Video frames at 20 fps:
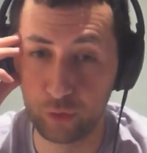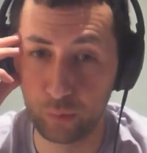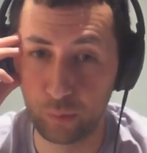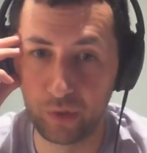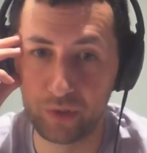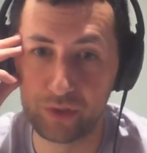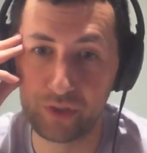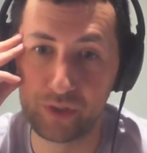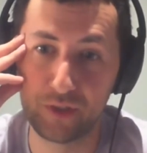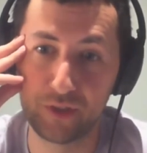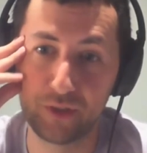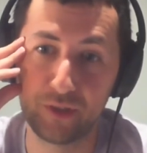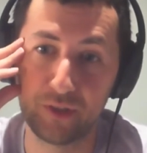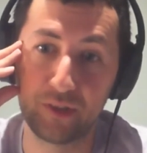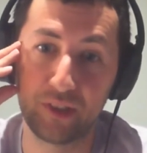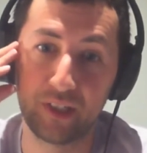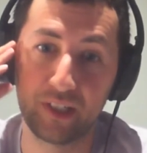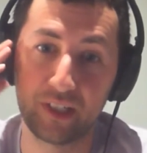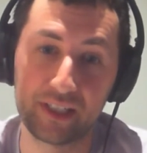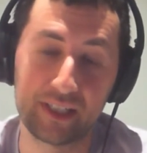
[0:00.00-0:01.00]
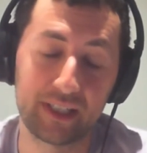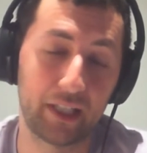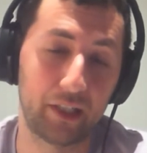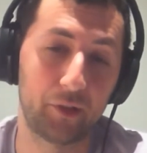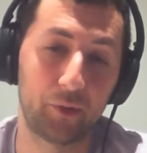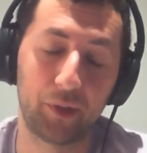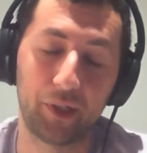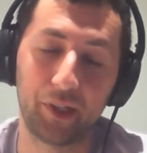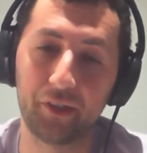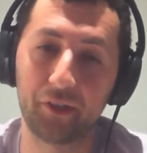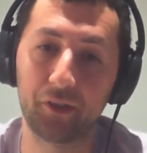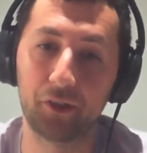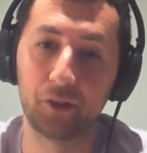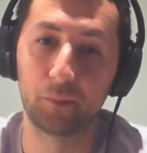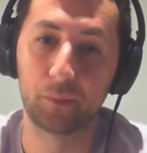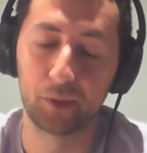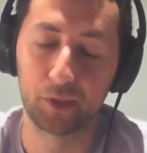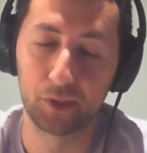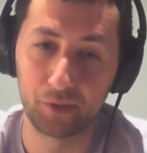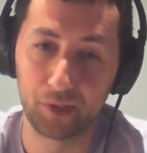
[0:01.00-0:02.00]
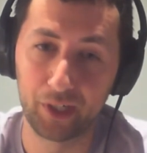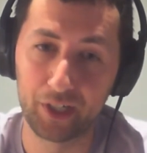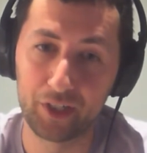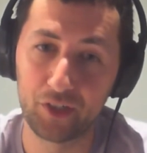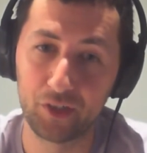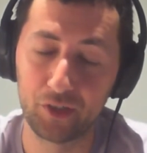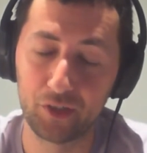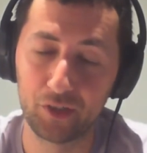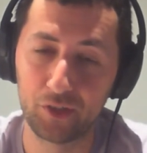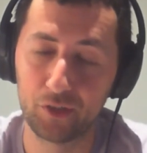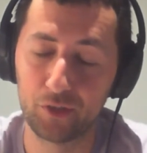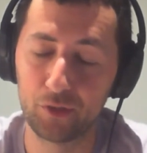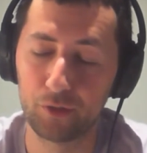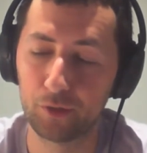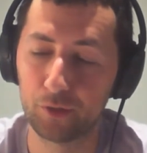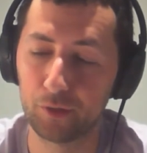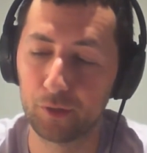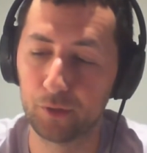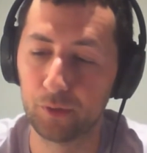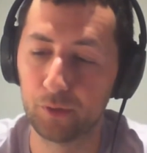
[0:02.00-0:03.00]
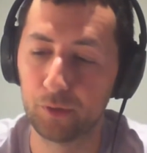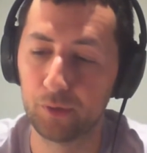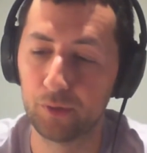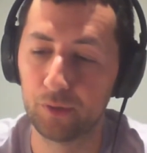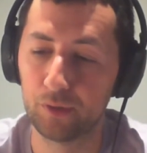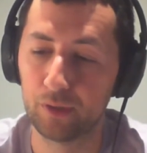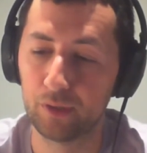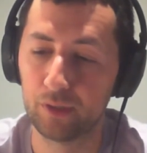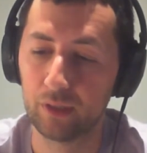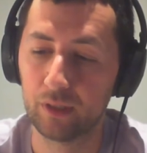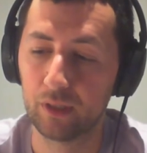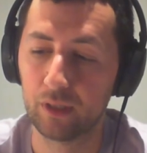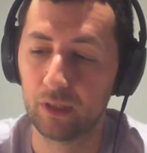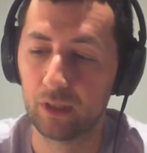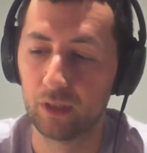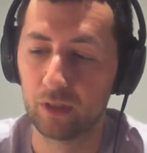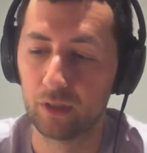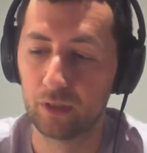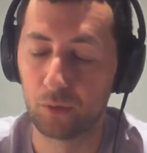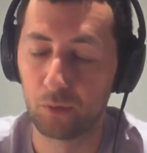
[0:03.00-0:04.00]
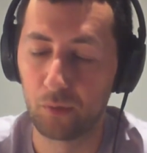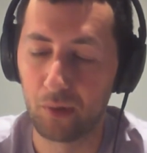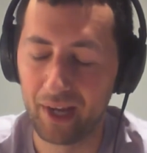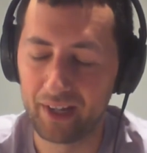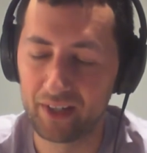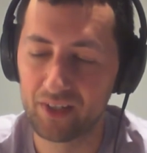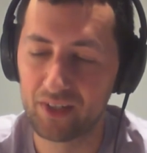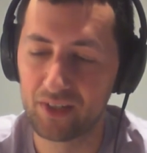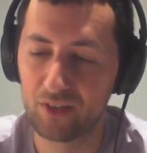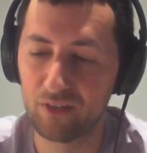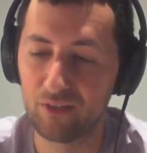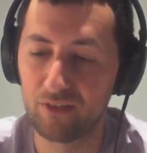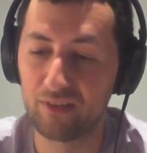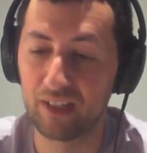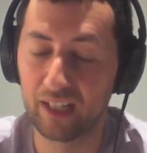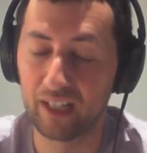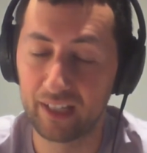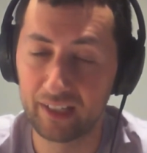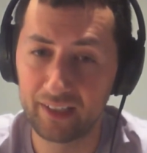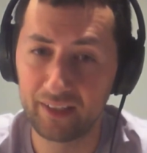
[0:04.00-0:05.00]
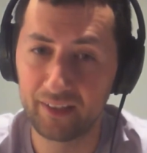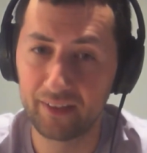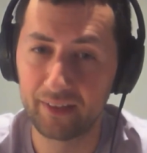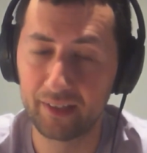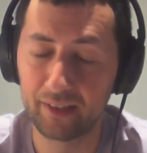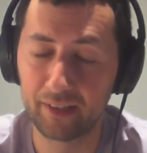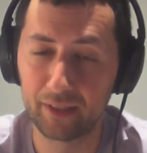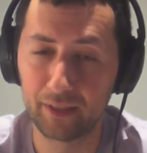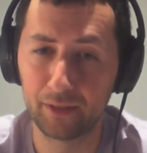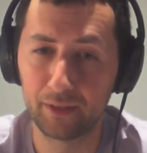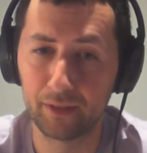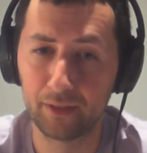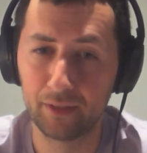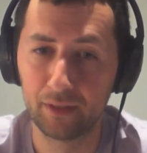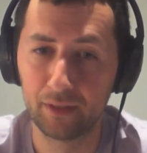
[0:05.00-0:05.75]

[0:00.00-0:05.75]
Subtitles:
want to accelerate your progression through the ranks of anything,